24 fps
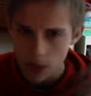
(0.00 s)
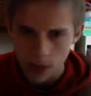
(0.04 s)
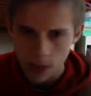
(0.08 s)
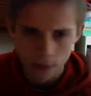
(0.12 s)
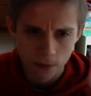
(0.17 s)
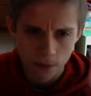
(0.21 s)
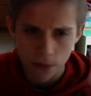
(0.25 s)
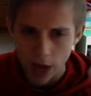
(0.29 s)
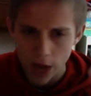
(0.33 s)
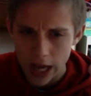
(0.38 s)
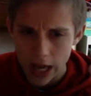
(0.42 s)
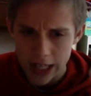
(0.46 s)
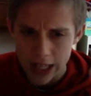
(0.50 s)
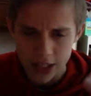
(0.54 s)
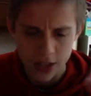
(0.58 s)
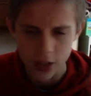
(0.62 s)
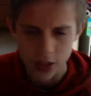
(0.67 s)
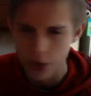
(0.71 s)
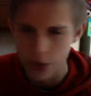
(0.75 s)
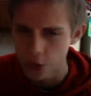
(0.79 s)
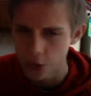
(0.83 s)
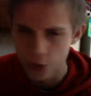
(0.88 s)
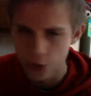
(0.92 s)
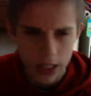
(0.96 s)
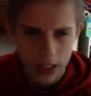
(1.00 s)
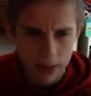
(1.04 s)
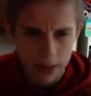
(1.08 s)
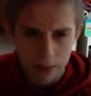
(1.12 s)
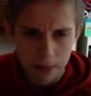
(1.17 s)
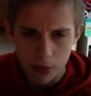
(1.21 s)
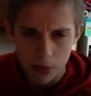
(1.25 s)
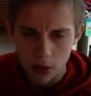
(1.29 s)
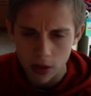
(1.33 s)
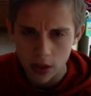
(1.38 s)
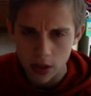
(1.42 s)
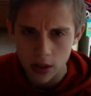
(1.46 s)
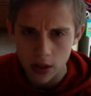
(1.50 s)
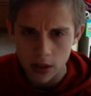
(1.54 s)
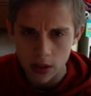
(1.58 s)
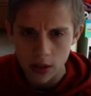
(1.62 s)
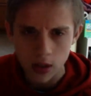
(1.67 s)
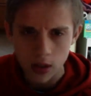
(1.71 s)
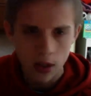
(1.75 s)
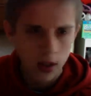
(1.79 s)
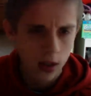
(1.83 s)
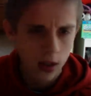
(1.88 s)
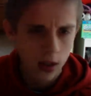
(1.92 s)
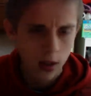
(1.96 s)
Vice, Green Book,
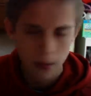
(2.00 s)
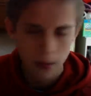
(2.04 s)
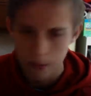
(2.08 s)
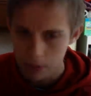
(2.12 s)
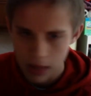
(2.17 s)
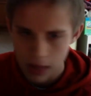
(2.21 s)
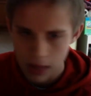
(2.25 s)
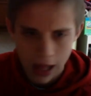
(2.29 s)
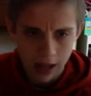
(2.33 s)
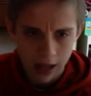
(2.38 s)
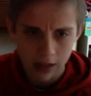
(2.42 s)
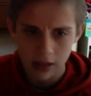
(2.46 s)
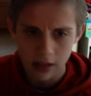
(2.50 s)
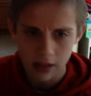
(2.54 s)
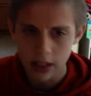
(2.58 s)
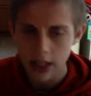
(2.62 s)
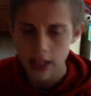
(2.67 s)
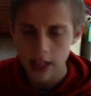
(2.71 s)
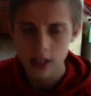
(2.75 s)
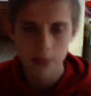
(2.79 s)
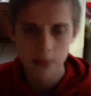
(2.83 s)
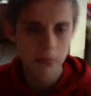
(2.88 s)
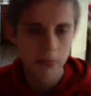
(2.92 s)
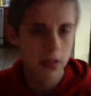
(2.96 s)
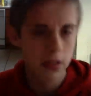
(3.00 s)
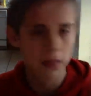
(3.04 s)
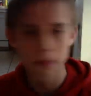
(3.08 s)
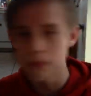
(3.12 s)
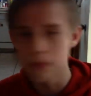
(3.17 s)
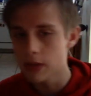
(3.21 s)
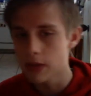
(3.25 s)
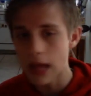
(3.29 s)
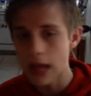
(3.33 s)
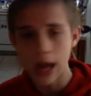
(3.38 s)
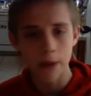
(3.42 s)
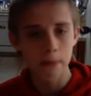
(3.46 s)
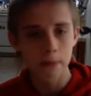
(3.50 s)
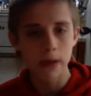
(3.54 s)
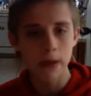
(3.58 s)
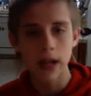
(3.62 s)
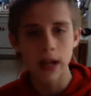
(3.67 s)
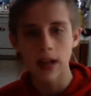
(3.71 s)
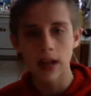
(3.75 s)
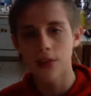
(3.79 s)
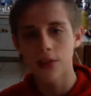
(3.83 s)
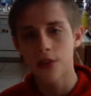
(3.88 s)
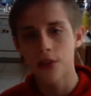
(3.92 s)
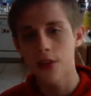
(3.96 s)
Black Klansman, Black
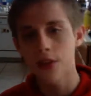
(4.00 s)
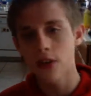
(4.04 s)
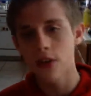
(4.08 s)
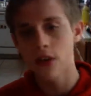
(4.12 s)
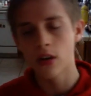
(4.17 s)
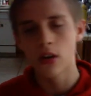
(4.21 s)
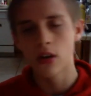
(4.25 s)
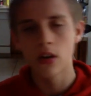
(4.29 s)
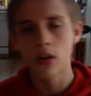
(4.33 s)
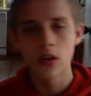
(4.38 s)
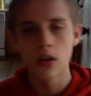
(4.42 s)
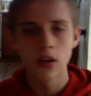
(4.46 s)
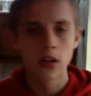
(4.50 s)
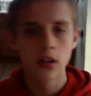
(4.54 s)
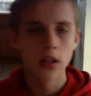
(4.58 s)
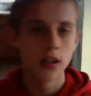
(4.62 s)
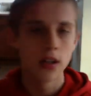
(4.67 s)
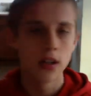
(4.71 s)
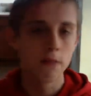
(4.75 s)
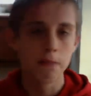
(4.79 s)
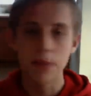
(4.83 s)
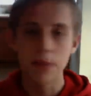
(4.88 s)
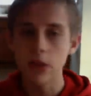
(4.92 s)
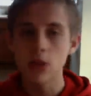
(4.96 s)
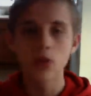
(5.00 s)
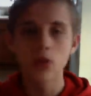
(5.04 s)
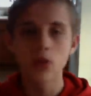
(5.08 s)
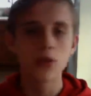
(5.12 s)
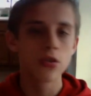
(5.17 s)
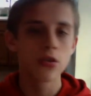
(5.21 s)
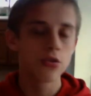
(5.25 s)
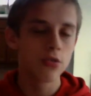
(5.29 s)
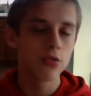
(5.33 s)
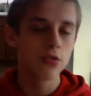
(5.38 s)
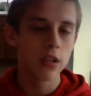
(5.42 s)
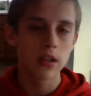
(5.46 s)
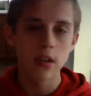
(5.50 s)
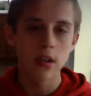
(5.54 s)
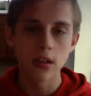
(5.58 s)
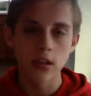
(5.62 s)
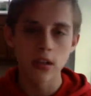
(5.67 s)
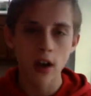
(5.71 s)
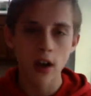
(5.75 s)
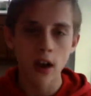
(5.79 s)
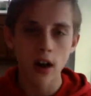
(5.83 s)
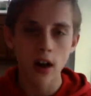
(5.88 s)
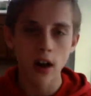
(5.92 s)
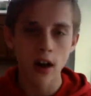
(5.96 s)
Panther, If Beale Street Could
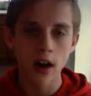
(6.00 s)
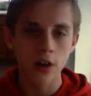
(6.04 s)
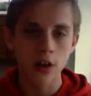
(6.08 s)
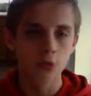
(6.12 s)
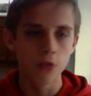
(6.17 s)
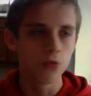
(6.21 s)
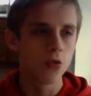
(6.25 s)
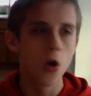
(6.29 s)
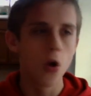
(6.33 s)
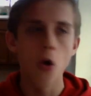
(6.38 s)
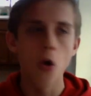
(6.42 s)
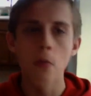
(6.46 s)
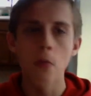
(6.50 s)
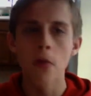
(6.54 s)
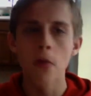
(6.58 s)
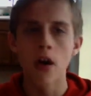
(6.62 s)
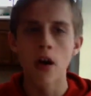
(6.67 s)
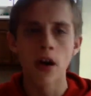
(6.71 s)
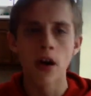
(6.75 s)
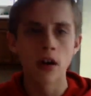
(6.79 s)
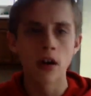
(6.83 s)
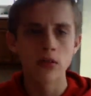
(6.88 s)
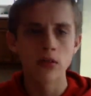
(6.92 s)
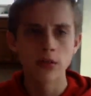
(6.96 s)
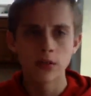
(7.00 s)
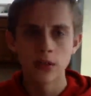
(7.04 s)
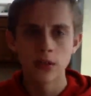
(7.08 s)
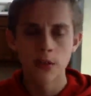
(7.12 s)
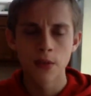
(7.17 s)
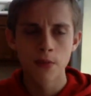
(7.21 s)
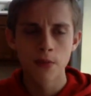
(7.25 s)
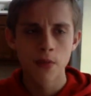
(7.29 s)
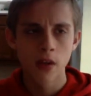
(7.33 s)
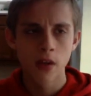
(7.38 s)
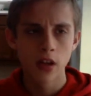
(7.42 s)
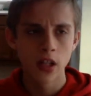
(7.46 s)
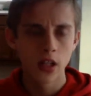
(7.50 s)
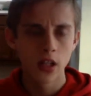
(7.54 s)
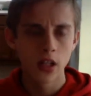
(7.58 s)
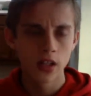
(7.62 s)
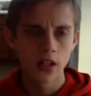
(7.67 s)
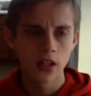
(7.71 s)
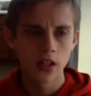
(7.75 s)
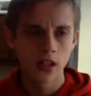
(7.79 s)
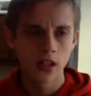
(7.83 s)
Talk, Roma, and